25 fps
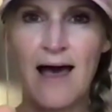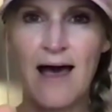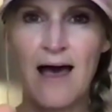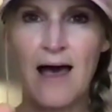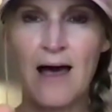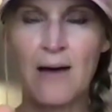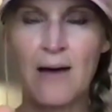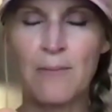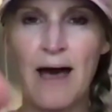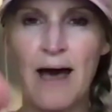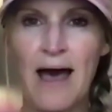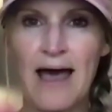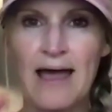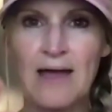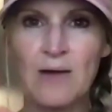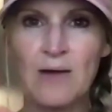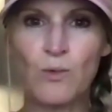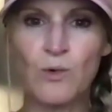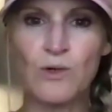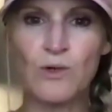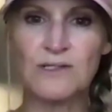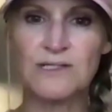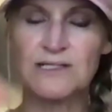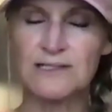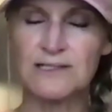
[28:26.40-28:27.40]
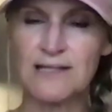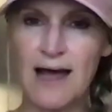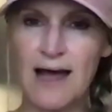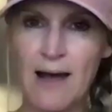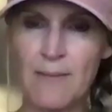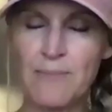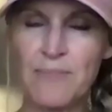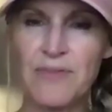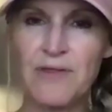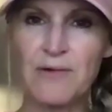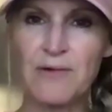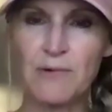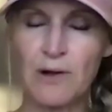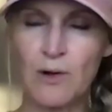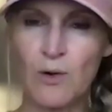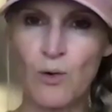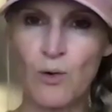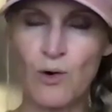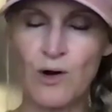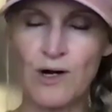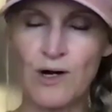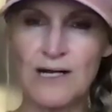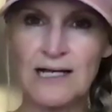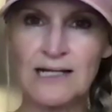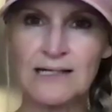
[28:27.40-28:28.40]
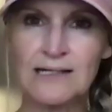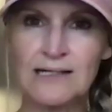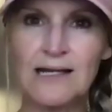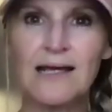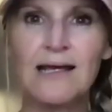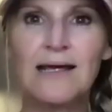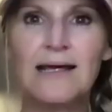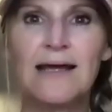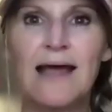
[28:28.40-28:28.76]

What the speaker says: I will stop the recording.